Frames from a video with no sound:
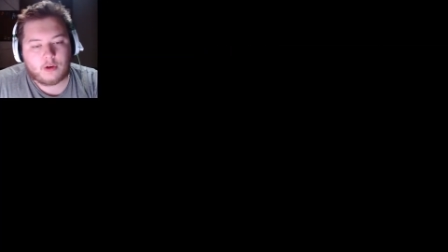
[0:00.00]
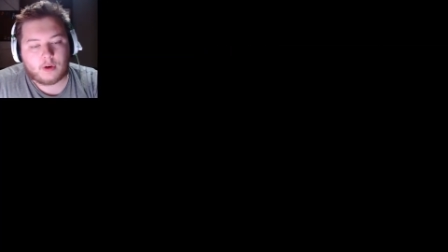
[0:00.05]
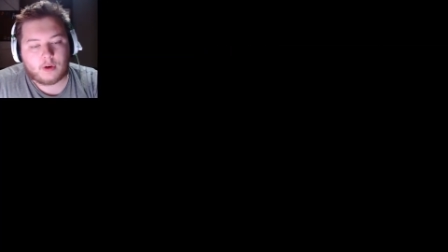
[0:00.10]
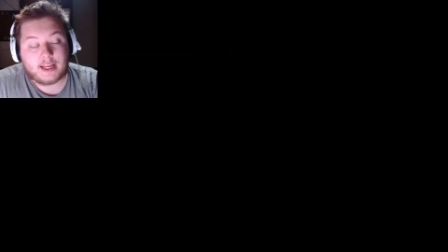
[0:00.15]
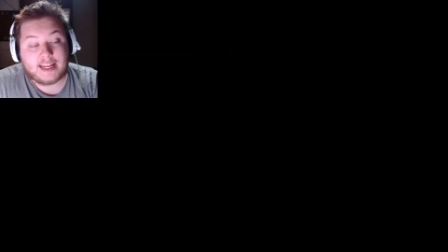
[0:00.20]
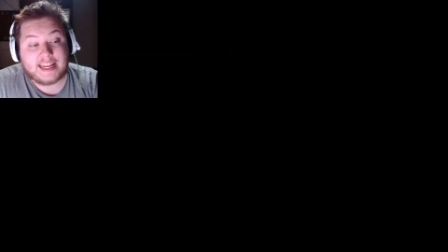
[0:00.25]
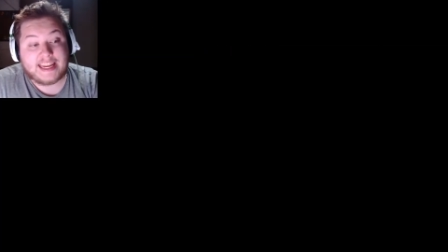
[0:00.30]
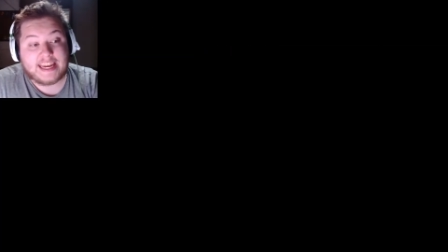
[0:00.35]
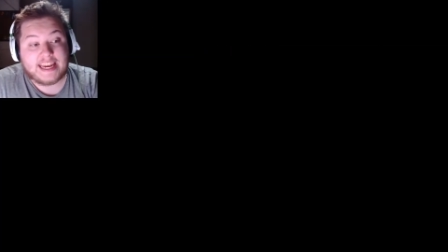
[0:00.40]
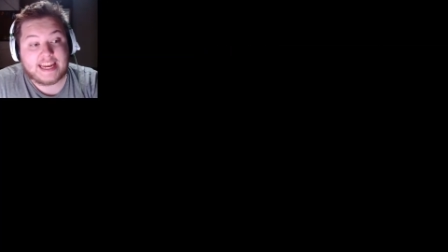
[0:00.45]

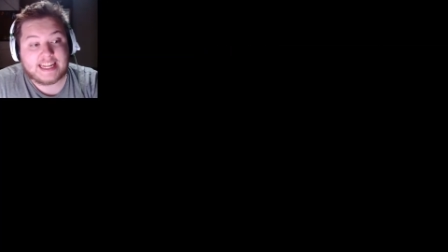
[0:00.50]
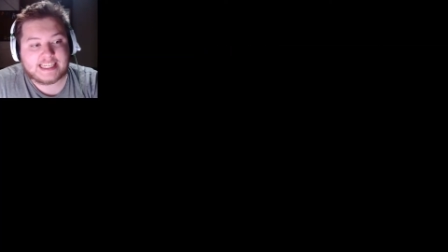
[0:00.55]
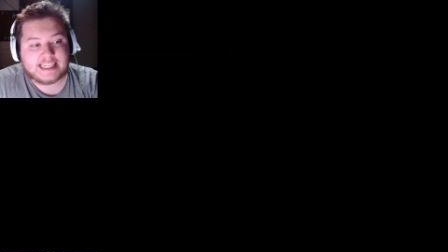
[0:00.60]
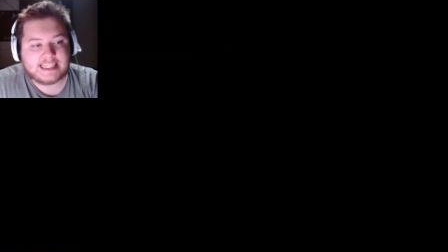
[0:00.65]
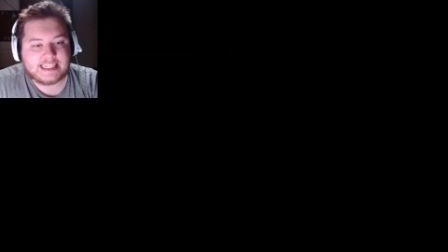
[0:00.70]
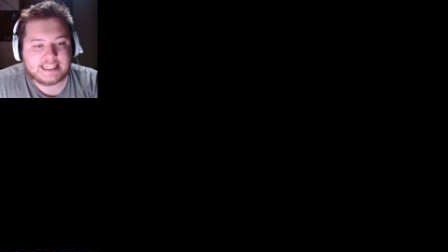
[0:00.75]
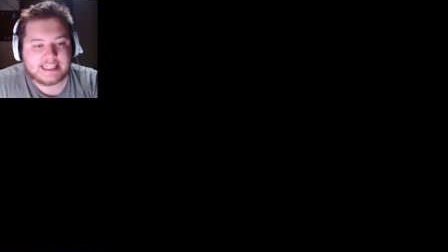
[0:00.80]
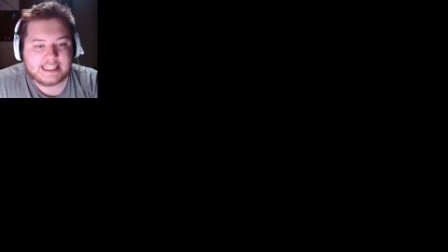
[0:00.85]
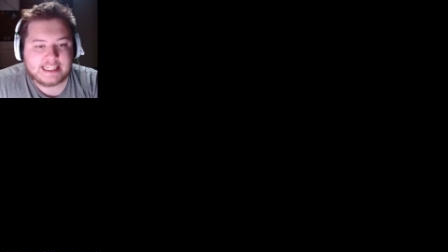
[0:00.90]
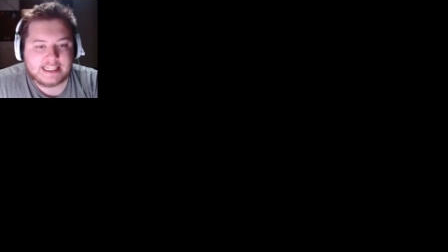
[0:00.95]
get
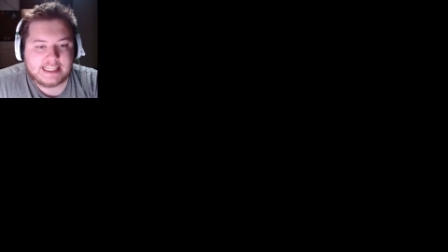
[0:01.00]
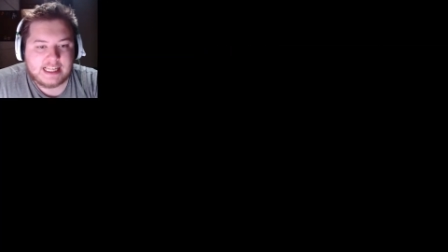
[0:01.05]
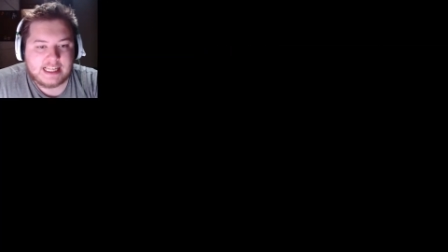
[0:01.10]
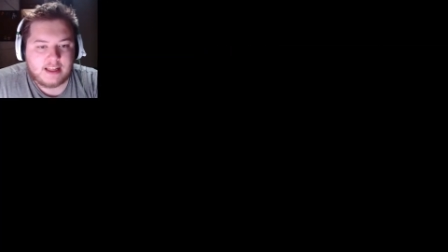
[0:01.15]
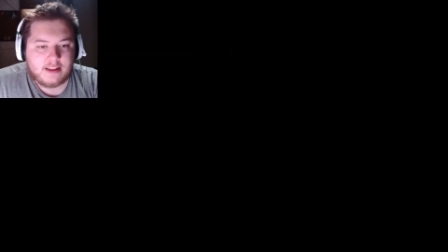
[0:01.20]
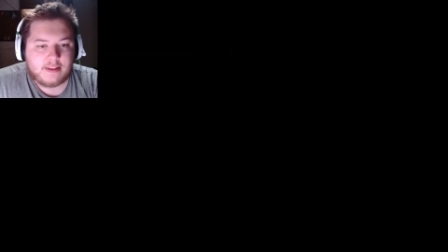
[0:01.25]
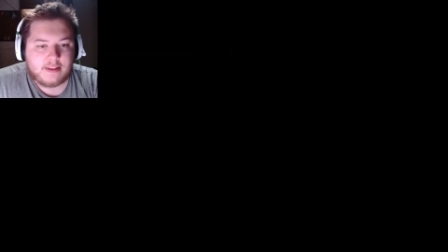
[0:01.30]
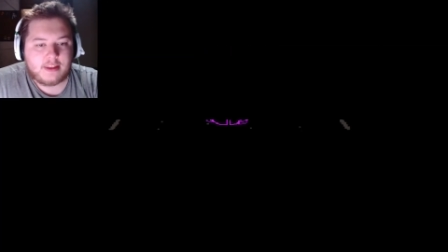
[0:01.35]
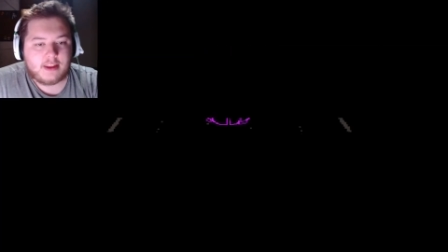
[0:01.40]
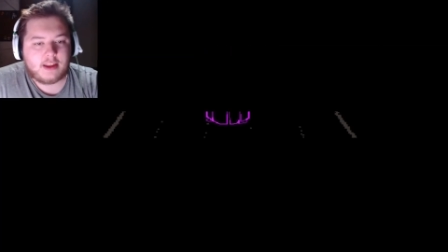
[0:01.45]
hit.
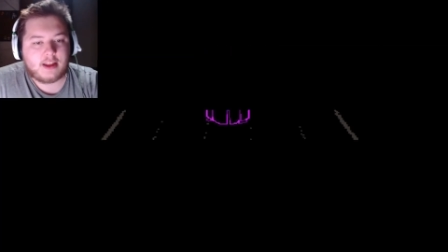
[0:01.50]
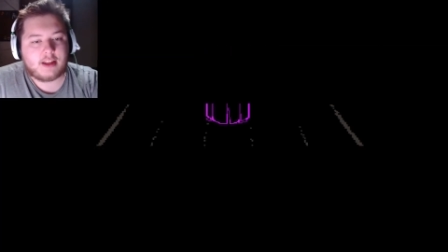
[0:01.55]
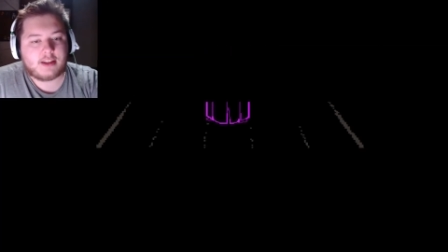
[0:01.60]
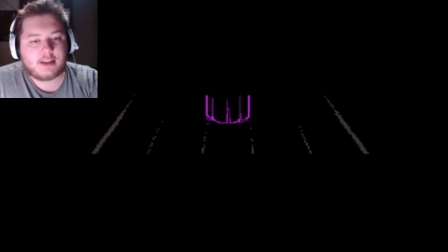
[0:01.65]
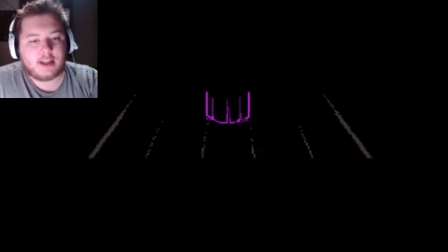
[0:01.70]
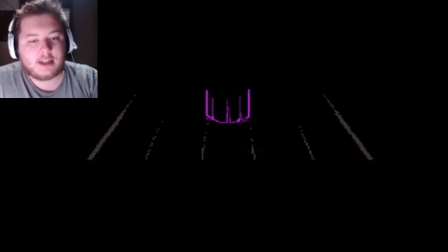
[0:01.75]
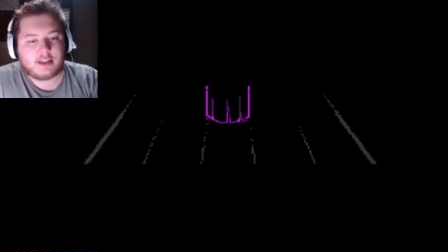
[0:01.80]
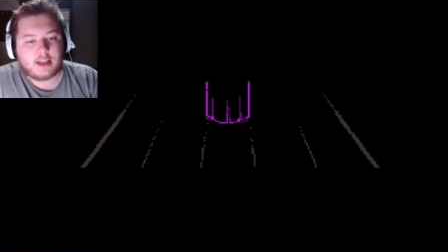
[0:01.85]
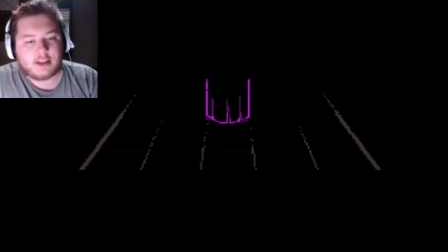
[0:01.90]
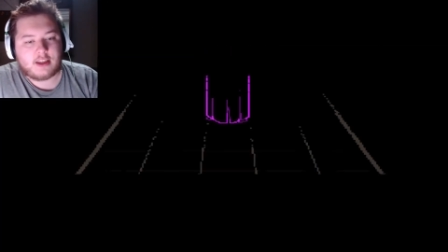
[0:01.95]
It's
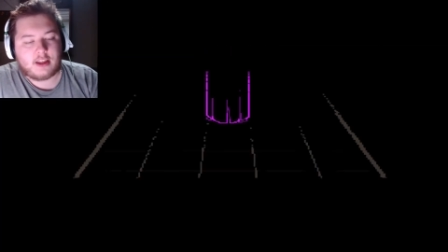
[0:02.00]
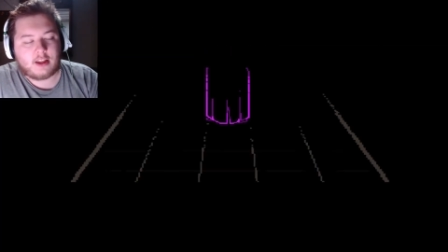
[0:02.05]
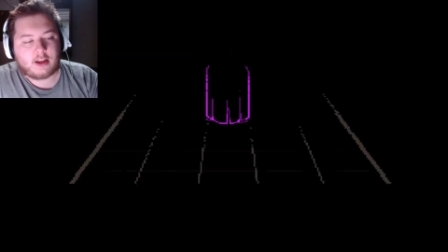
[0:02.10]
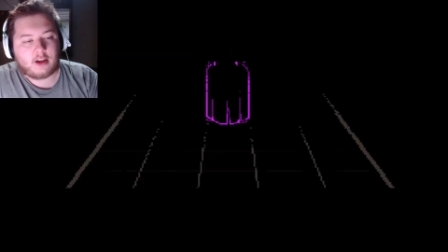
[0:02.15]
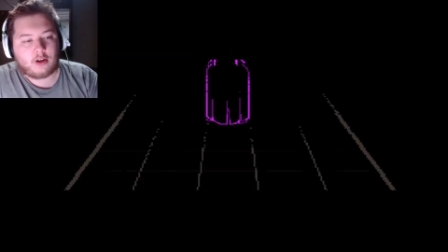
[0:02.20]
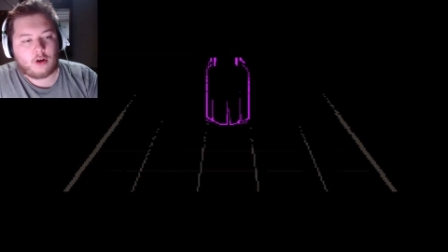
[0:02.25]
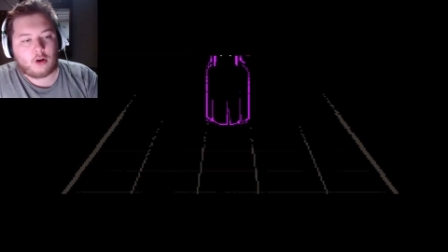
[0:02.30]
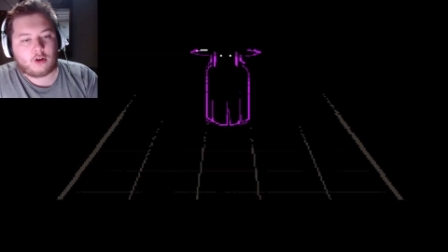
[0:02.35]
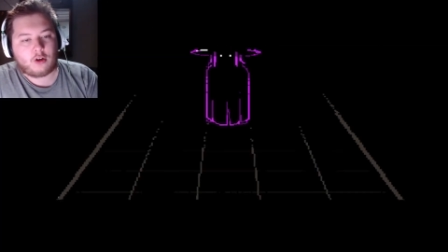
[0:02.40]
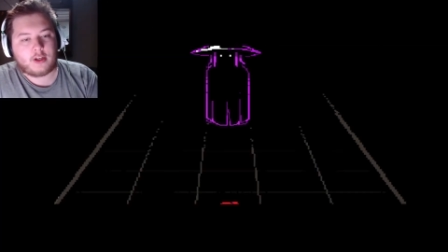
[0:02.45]
it's
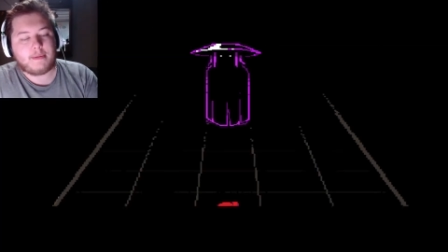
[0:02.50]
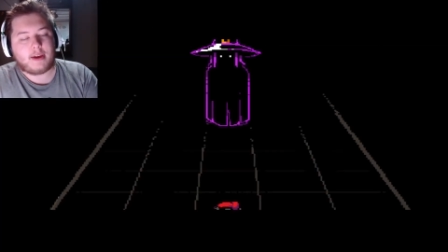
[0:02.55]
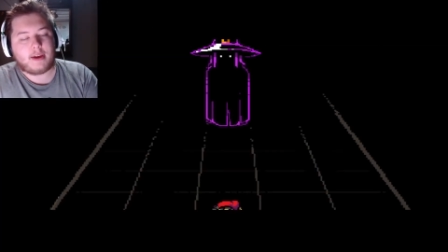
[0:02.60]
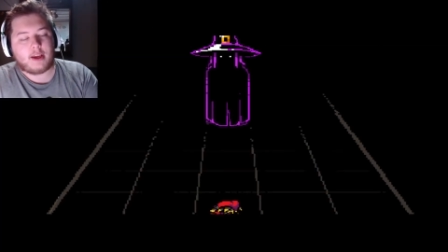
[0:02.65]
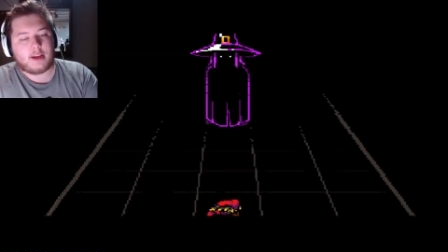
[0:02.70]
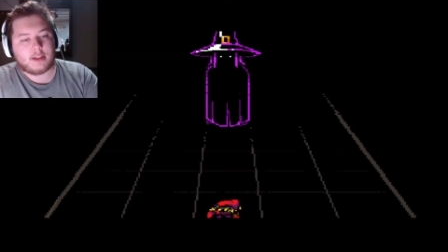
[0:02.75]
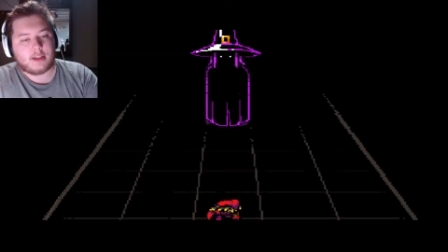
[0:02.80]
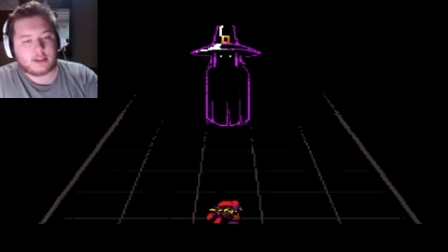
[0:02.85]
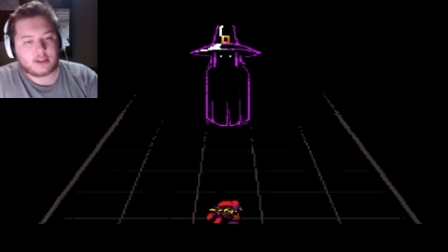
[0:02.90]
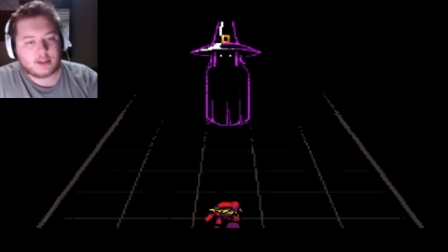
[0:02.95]
her gimmick
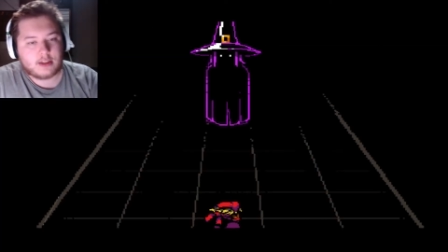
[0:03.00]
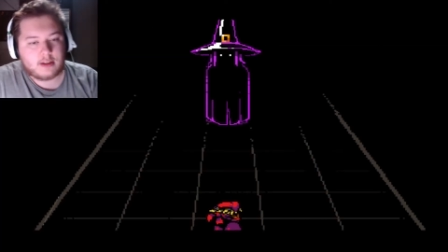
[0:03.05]
is